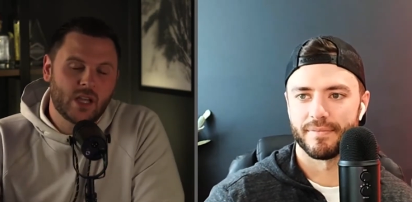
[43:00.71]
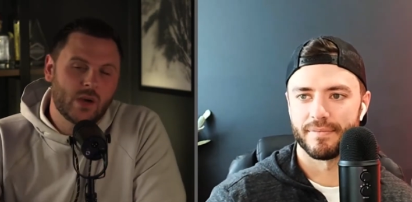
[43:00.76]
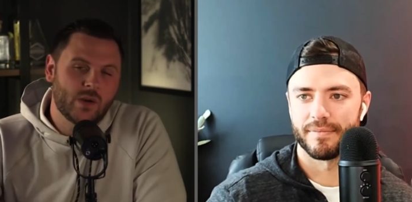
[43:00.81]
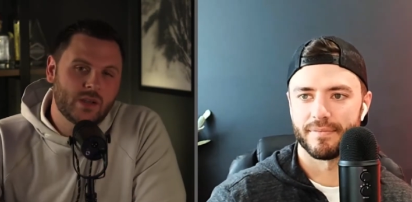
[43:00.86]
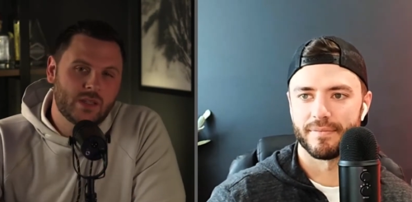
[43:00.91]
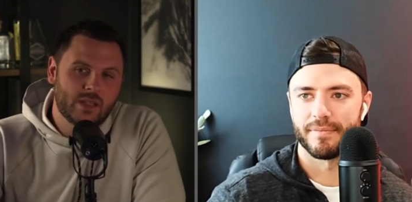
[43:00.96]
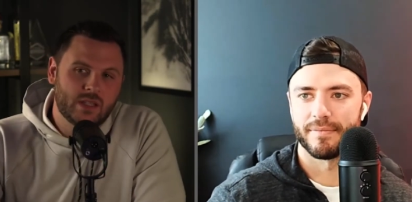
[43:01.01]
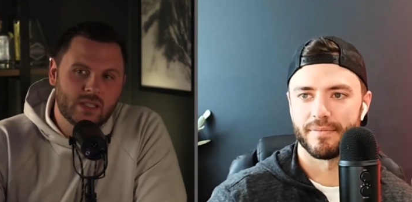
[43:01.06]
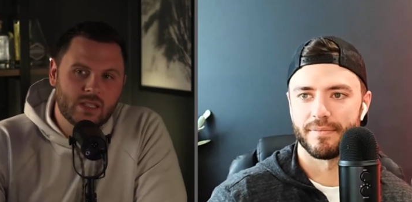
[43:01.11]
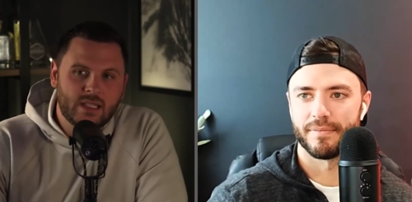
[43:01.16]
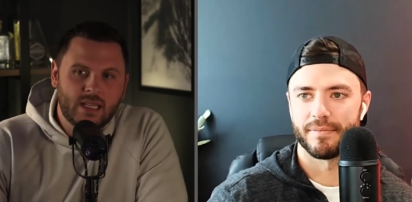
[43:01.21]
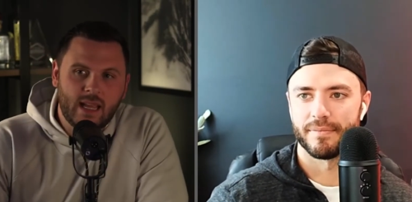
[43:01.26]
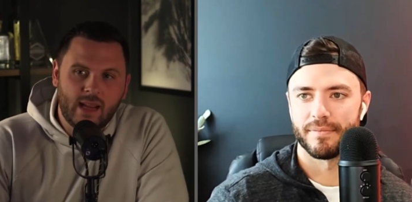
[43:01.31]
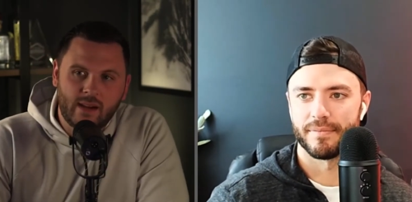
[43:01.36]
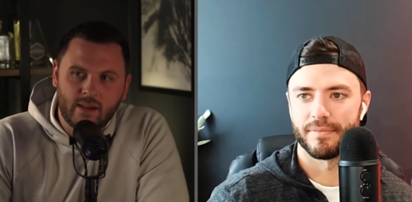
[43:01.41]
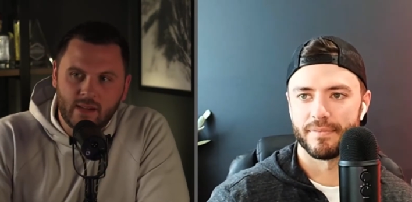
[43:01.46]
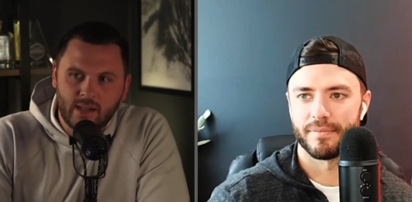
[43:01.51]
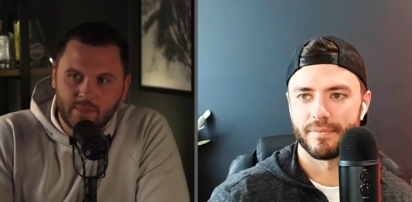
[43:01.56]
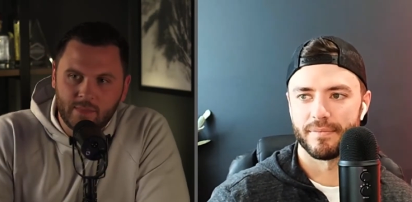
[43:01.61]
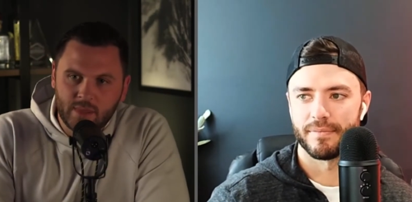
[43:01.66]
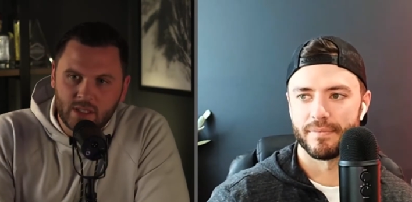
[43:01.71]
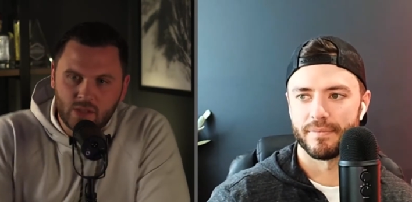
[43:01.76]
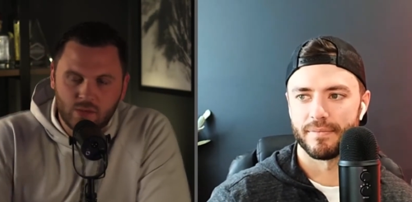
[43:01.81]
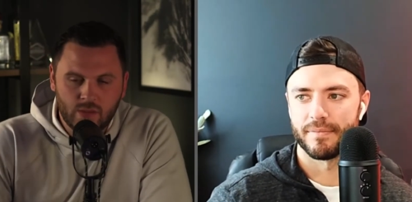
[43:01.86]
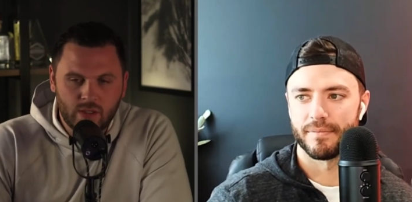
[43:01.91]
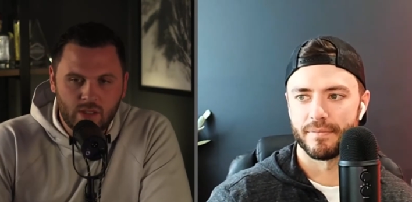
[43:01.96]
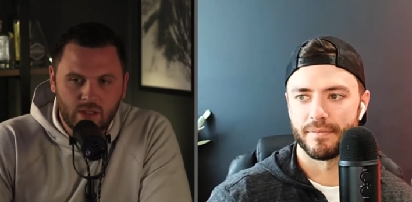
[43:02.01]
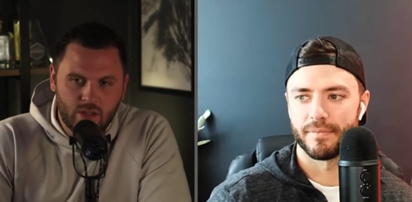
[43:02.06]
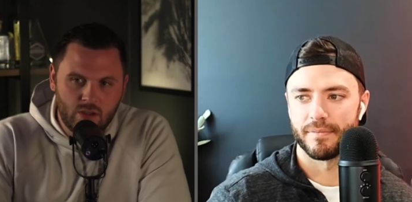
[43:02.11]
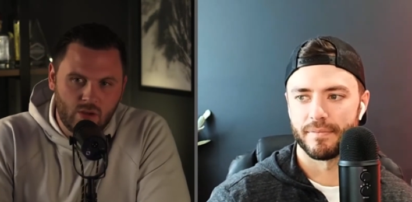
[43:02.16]
Speaker 1: always this tearing
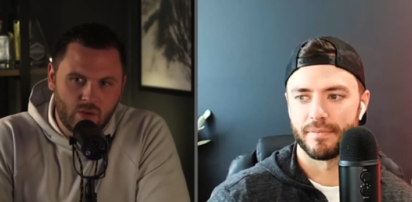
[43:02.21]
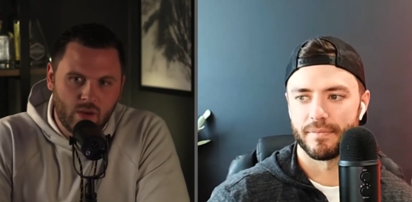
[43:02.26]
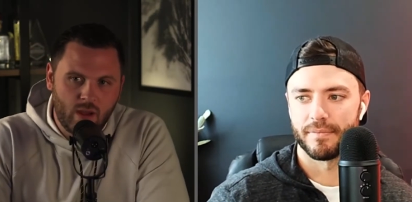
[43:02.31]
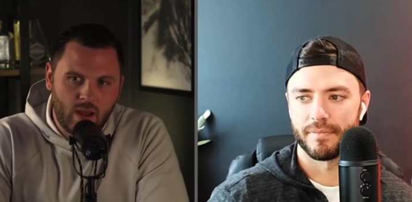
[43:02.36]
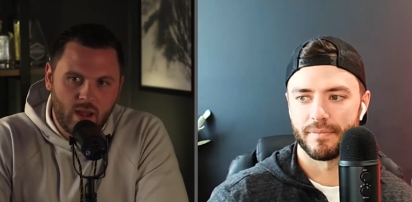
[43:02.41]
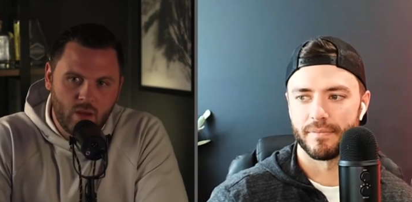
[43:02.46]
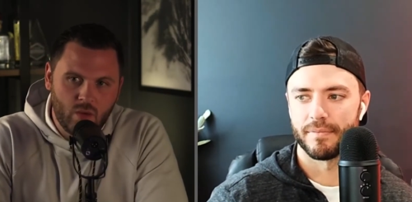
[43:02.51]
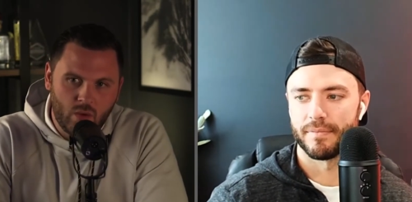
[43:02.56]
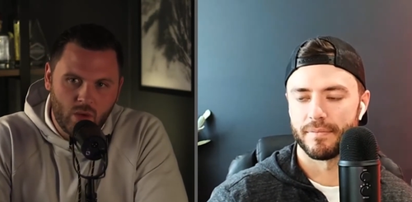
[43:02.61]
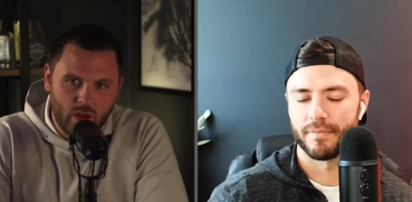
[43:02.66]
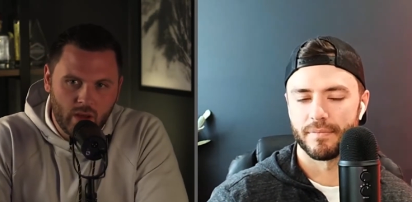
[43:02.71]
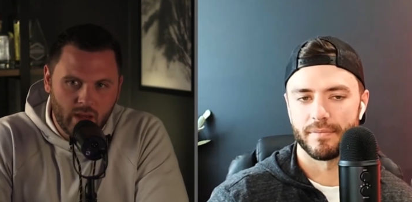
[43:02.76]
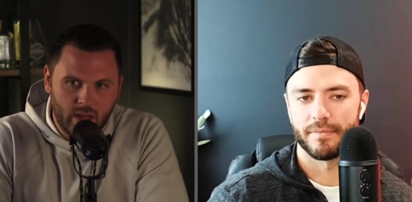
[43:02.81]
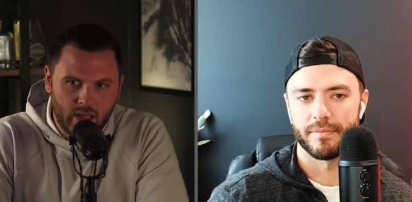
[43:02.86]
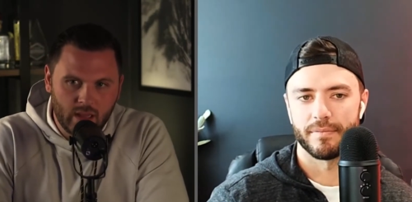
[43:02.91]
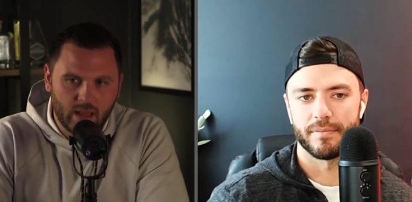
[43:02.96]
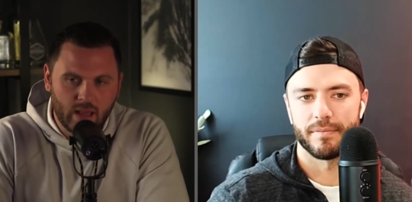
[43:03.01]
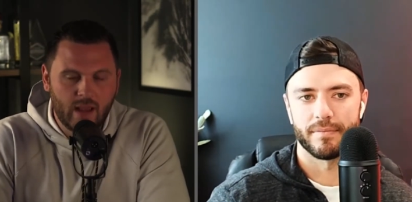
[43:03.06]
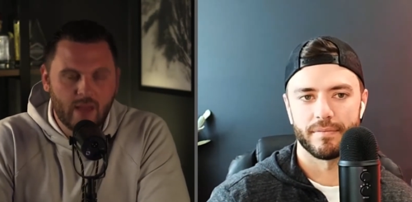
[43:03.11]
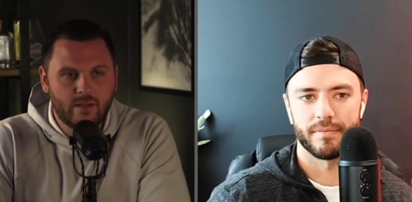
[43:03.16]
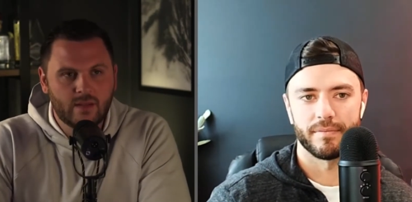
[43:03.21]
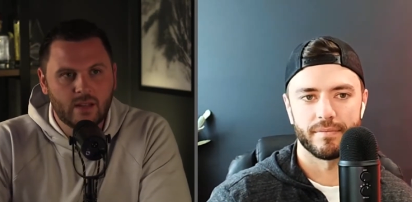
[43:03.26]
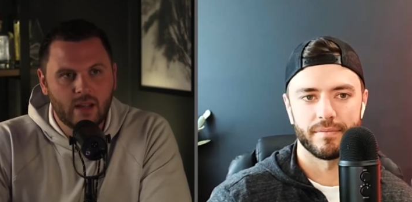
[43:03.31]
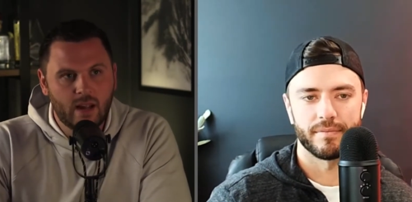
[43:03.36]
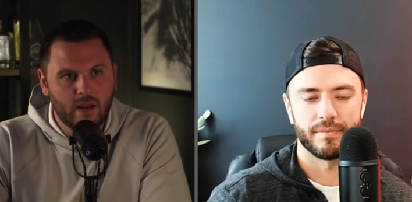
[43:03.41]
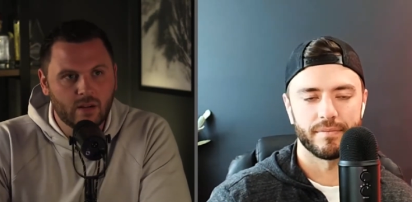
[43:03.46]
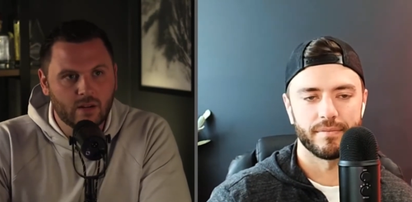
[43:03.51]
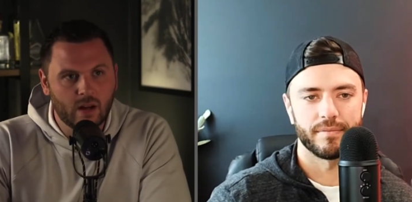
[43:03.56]
between: Do I want a lifestyle